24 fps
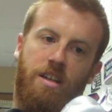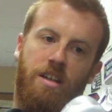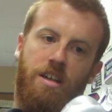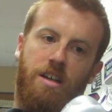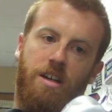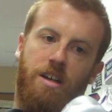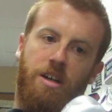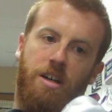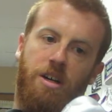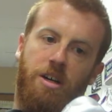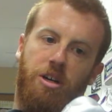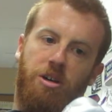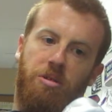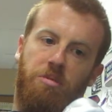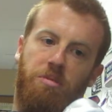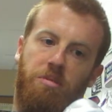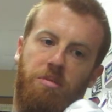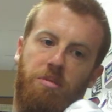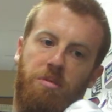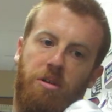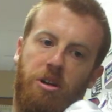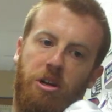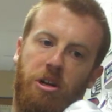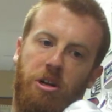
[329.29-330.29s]
I
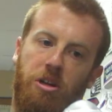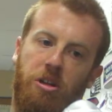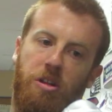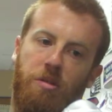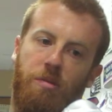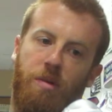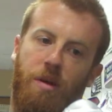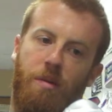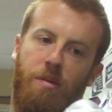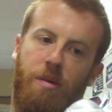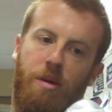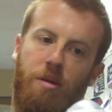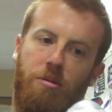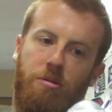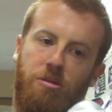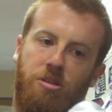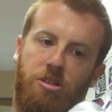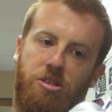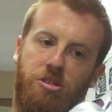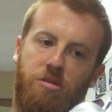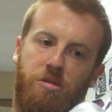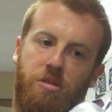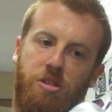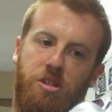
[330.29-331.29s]
don't know. They might be able to
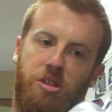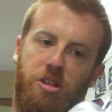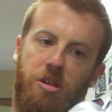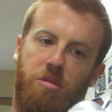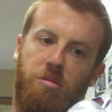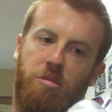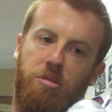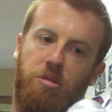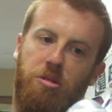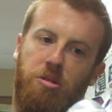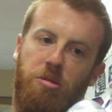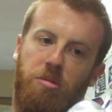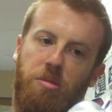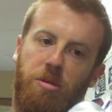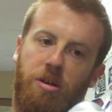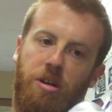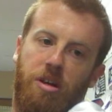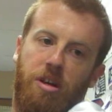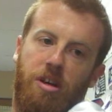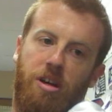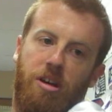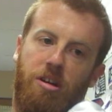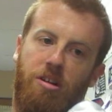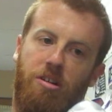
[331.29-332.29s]
switch it up a little
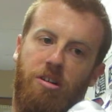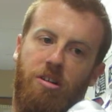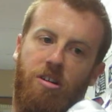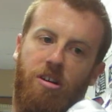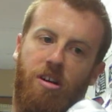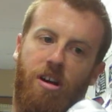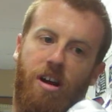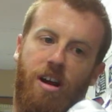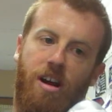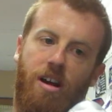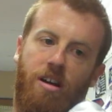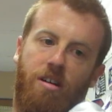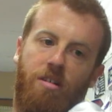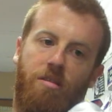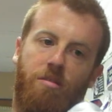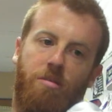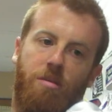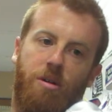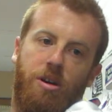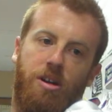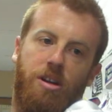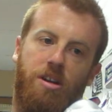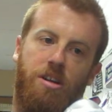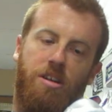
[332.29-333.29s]
bit. I don't know how,
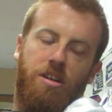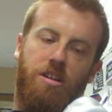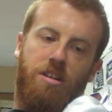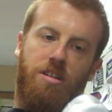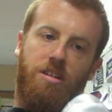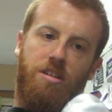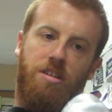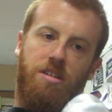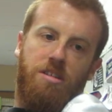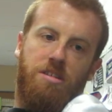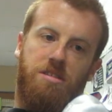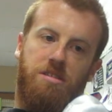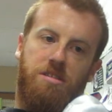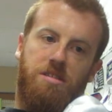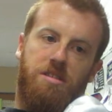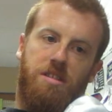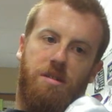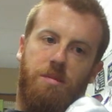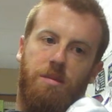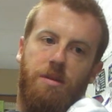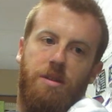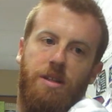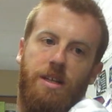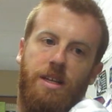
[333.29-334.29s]
but
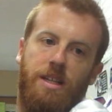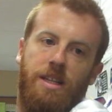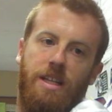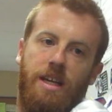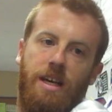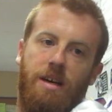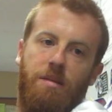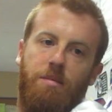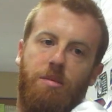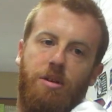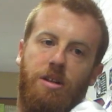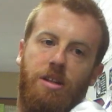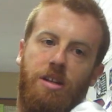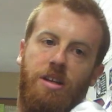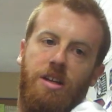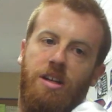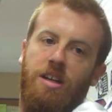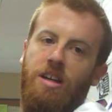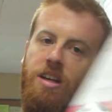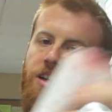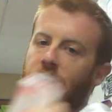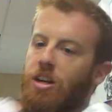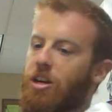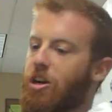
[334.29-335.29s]
something like that. But
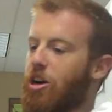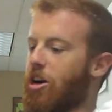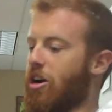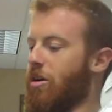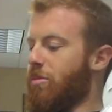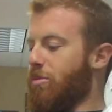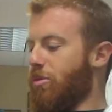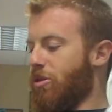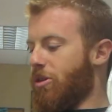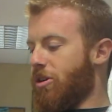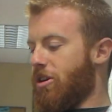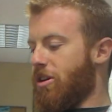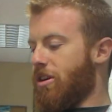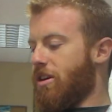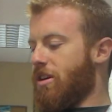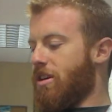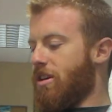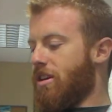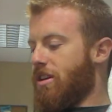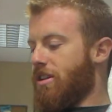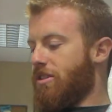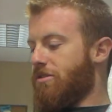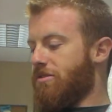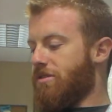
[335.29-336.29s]
cardboard,
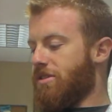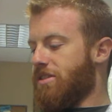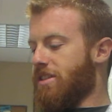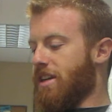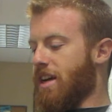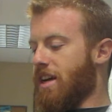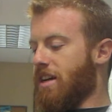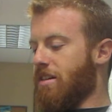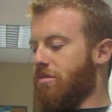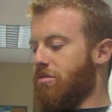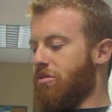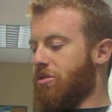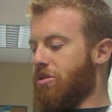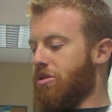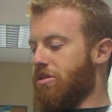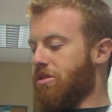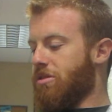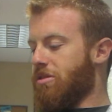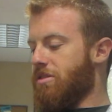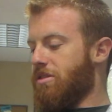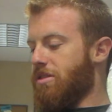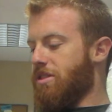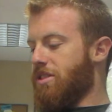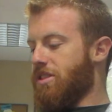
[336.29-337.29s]
it's recyclable.
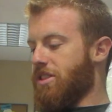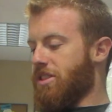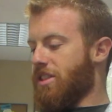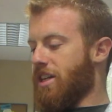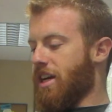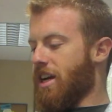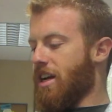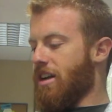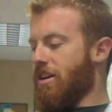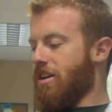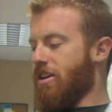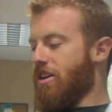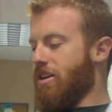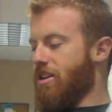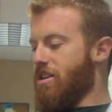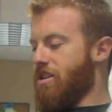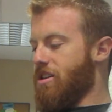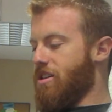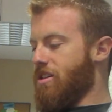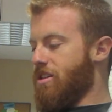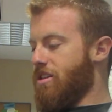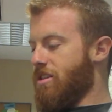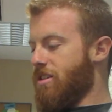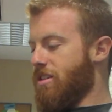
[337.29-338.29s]
It's standard.
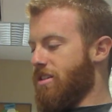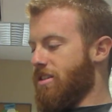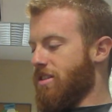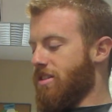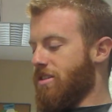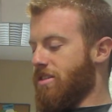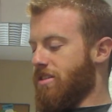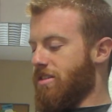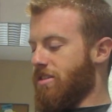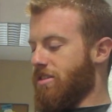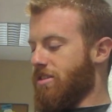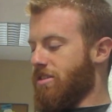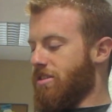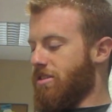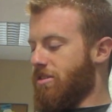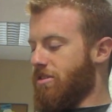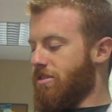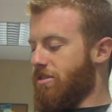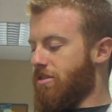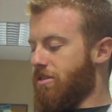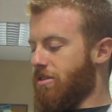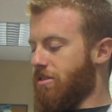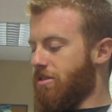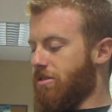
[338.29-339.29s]
It's
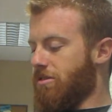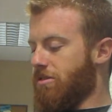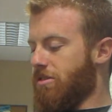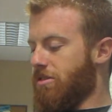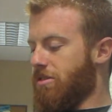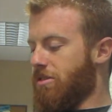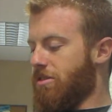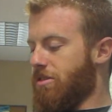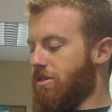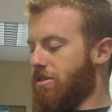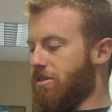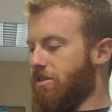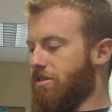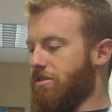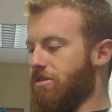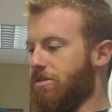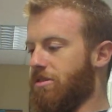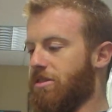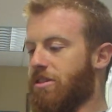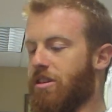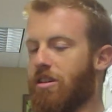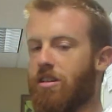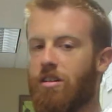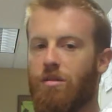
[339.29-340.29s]
good
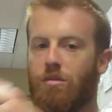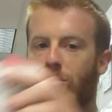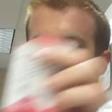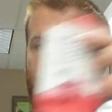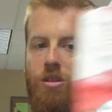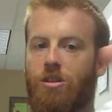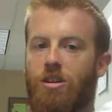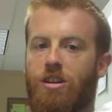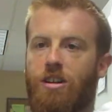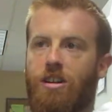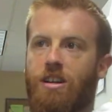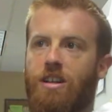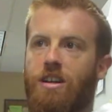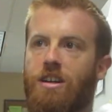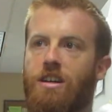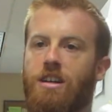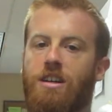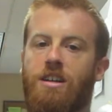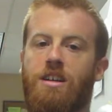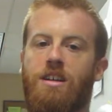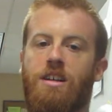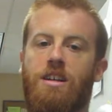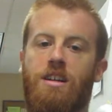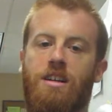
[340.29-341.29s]
old cardboard.
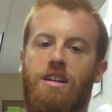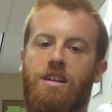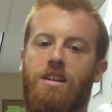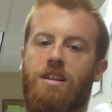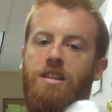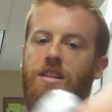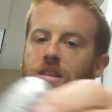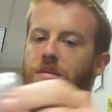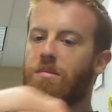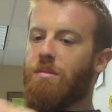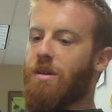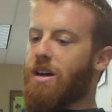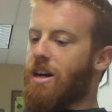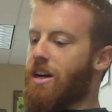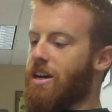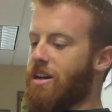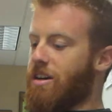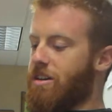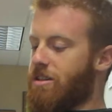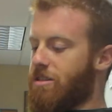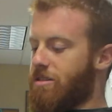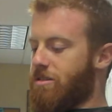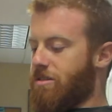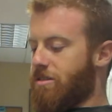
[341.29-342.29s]
The
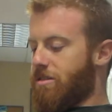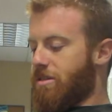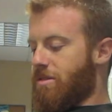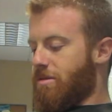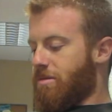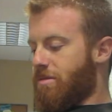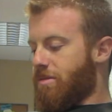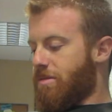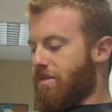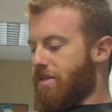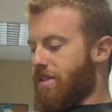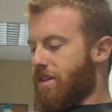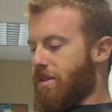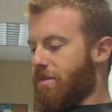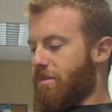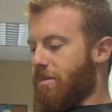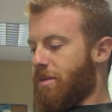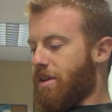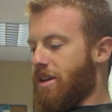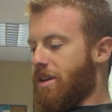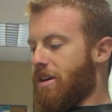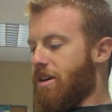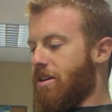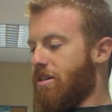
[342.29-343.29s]
Mayo or the
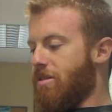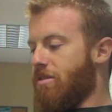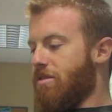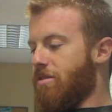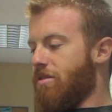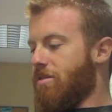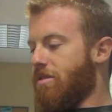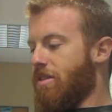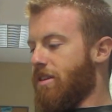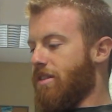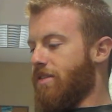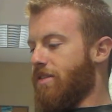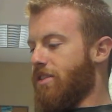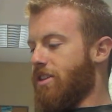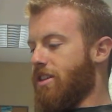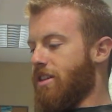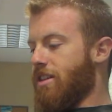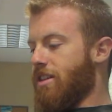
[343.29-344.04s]
Mio, whatever.